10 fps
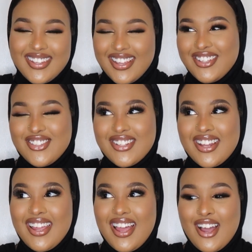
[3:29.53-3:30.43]
it's just
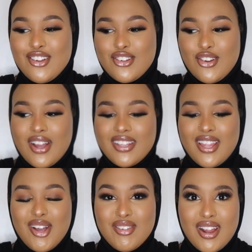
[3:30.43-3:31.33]
like, I just look at
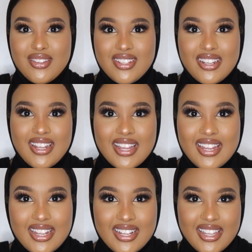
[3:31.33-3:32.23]
them when I was like
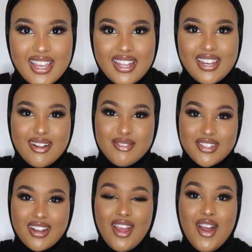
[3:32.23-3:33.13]
a little girl and I'm
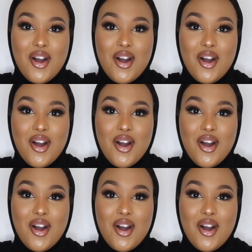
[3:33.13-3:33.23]
just like,